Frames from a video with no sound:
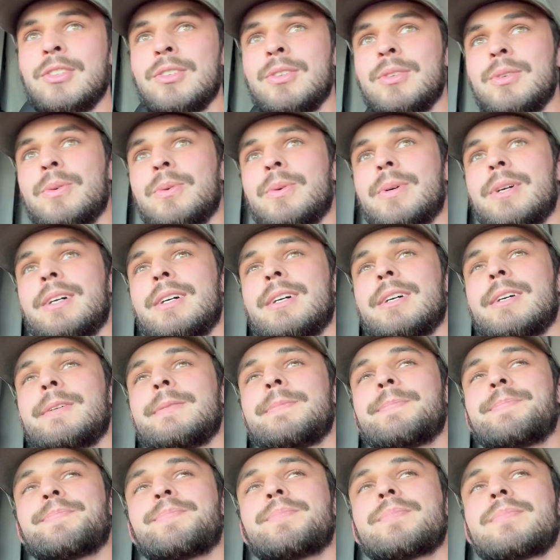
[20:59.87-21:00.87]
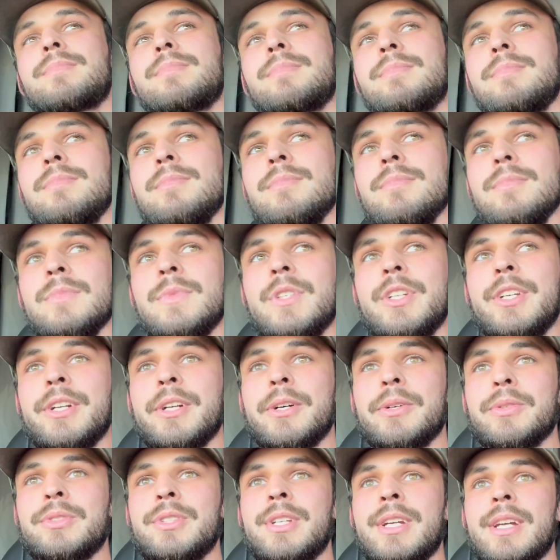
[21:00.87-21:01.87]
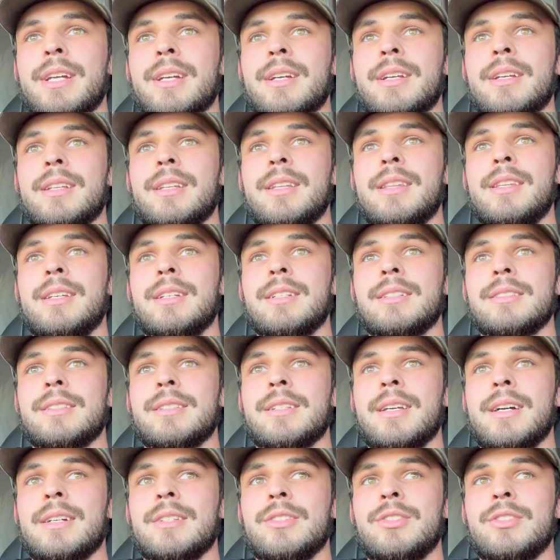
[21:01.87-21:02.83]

to, take things that